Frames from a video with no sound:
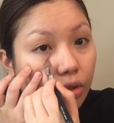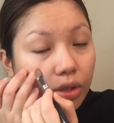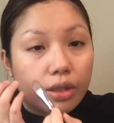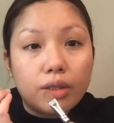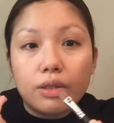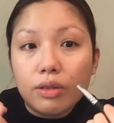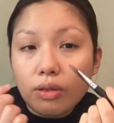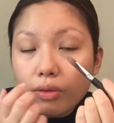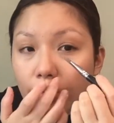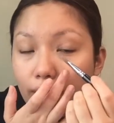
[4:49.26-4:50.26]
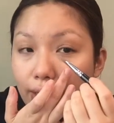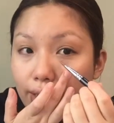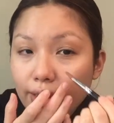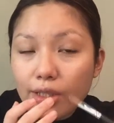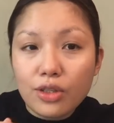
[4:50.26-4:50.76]
She really
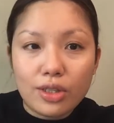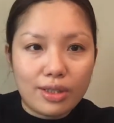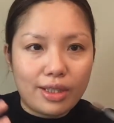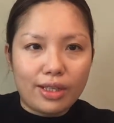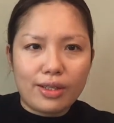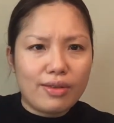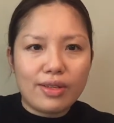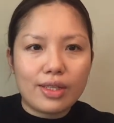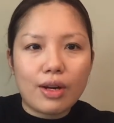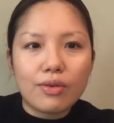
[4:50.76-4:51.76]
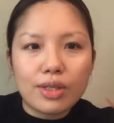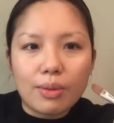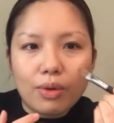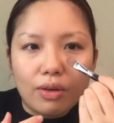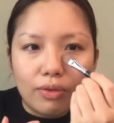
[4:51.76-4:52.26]
ditched the
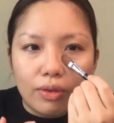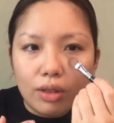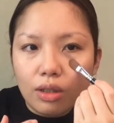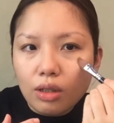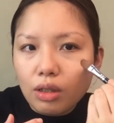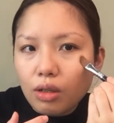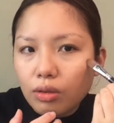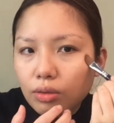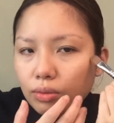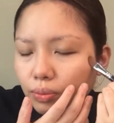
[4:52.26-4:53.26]
stereotype of